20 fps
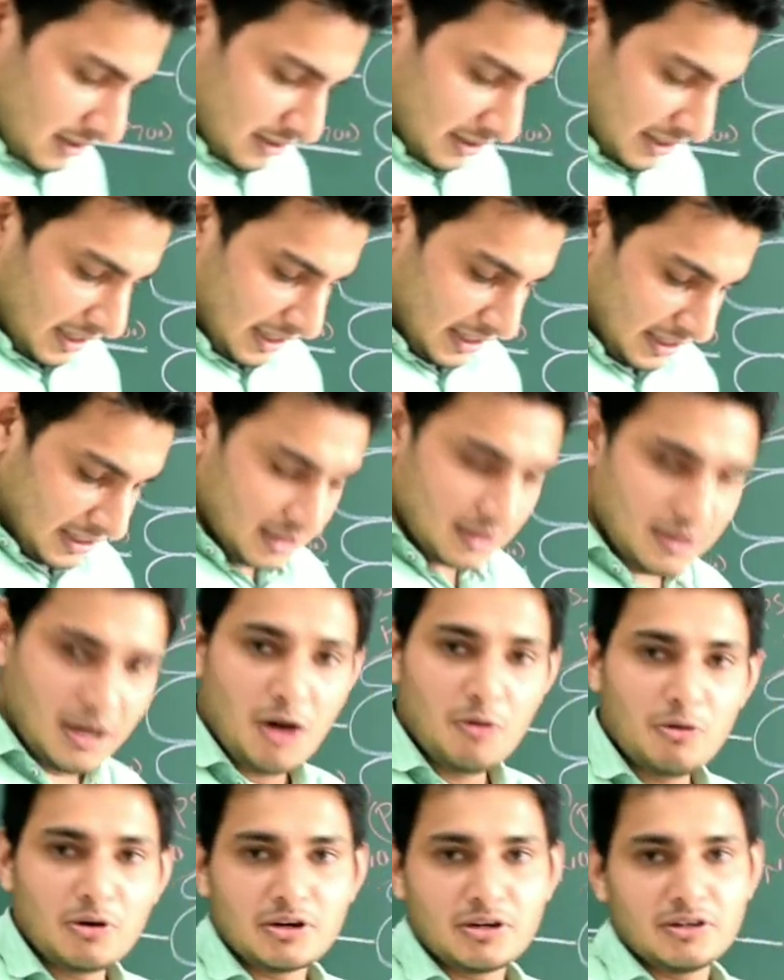In
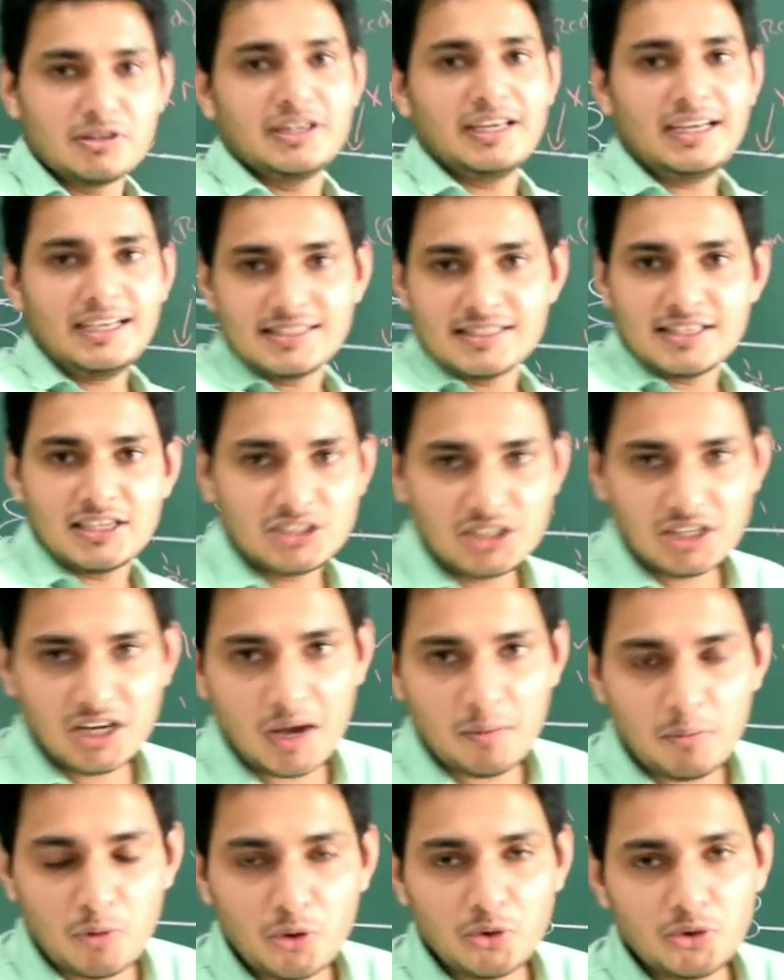our next session,
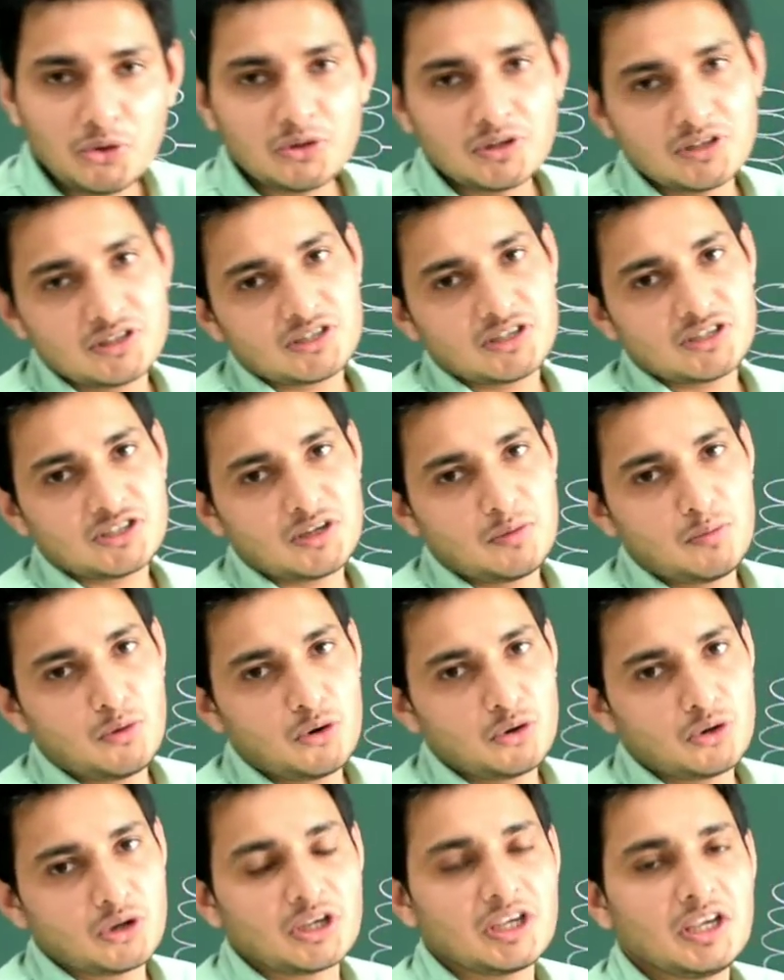I'm going to discuss
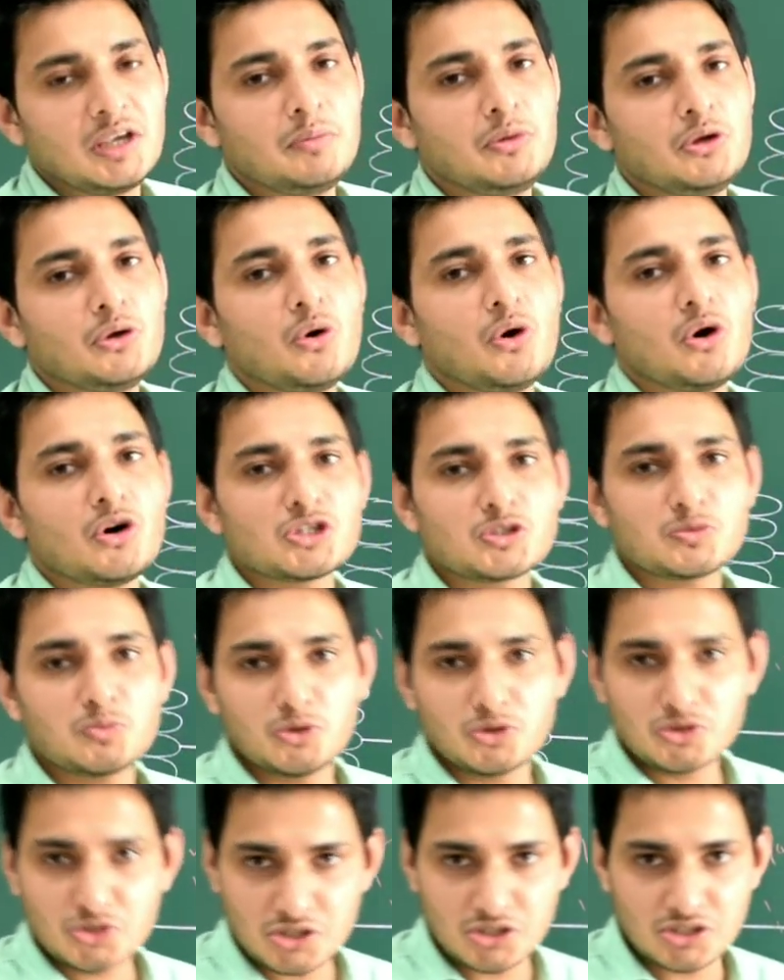about
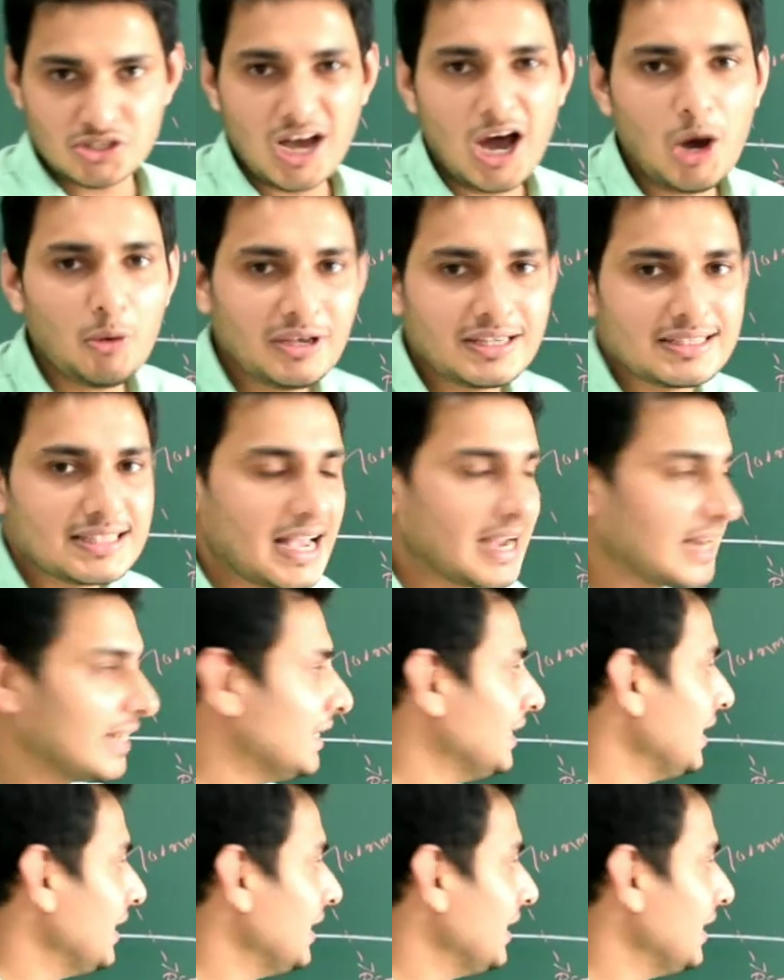chemiosmosis, how exactly